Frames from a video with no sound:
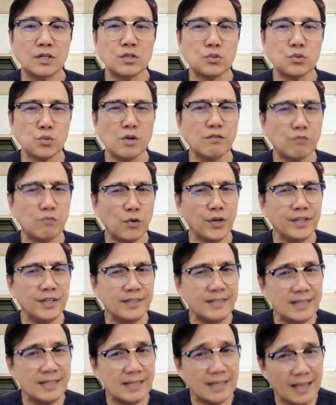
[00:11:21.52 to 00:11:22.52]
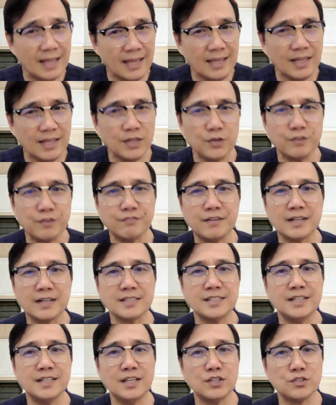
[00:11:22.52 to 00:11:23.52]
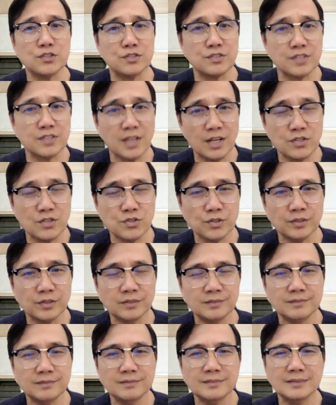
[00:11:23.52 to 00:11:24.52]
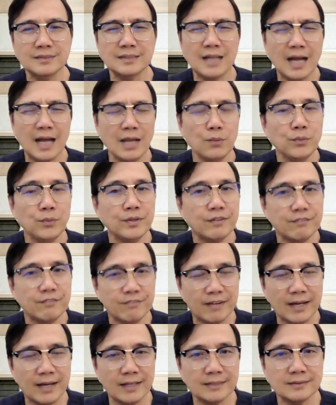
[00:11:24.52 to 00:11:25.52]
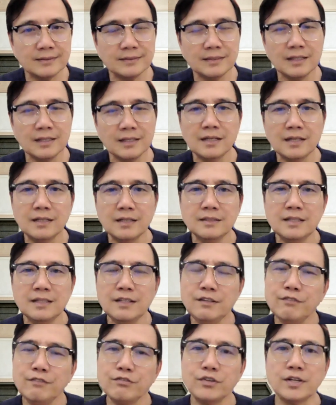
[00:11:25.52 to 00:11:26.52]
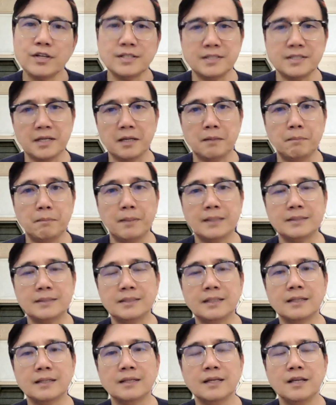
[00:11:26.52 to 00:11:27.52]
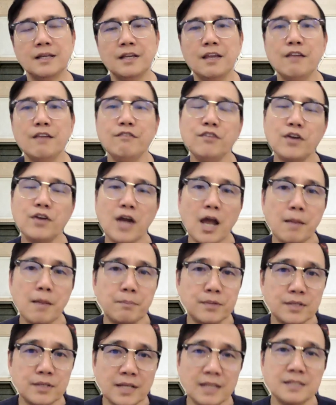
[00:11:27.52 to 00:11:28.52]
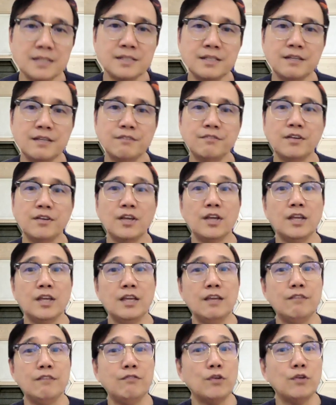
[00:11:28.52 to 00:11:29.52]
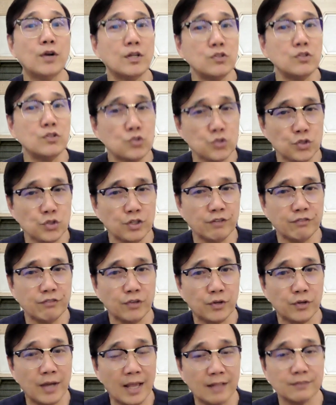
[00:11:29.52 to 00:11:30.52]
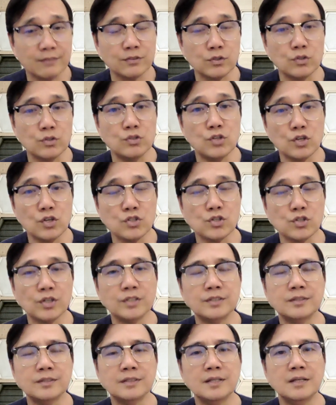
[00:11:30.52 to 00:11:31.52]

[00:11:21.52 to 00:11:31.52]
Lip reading: to avoid delay in your vaccination schedule, I would advise that if you're a diabetic, if you're hypertensive, if you're unsure of your health condition,